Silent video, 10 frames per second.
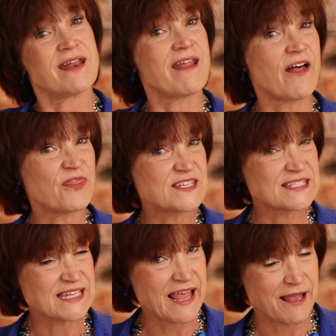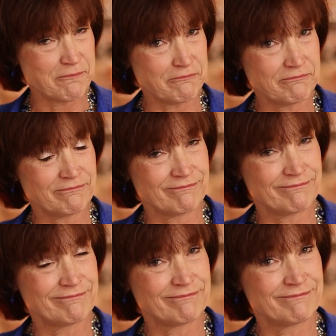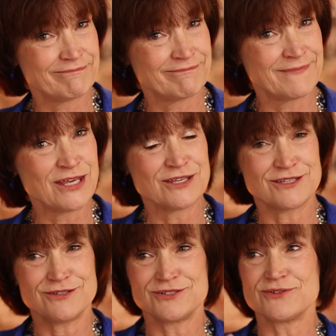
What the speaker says: Not the same. You